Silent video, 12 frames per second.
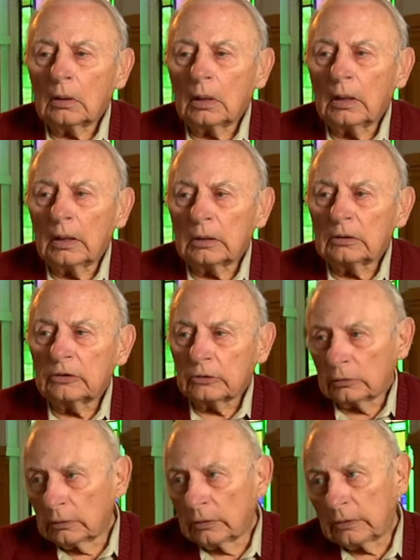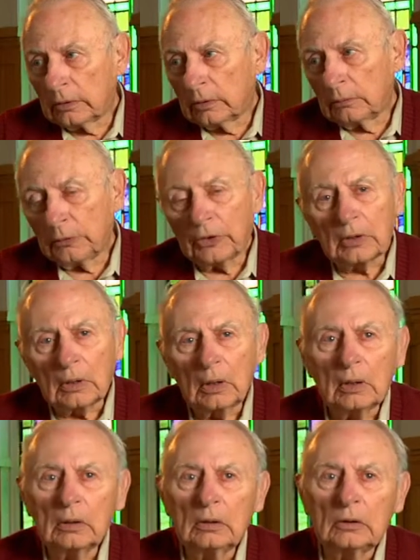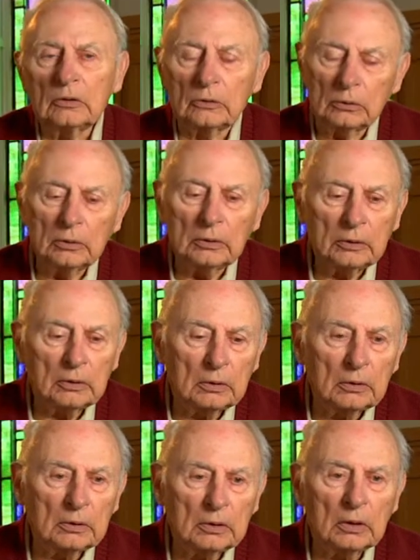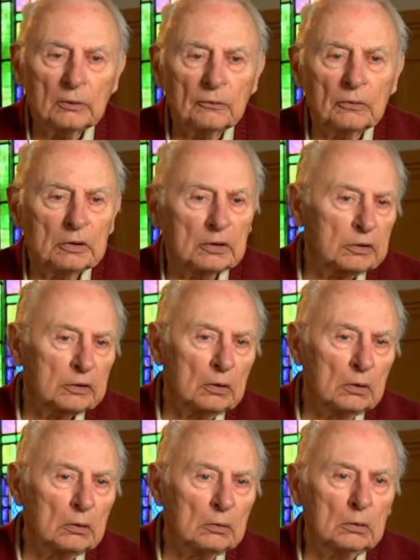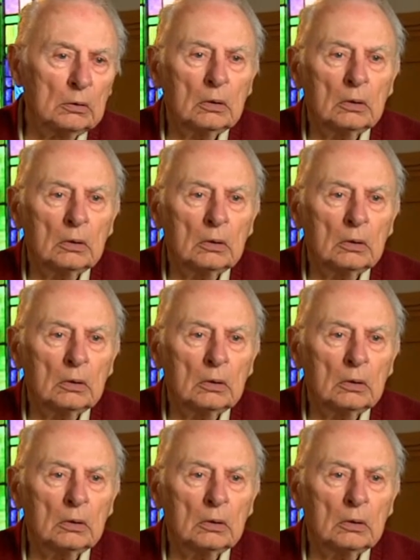I had stores in Marin County, stores in San Francisco,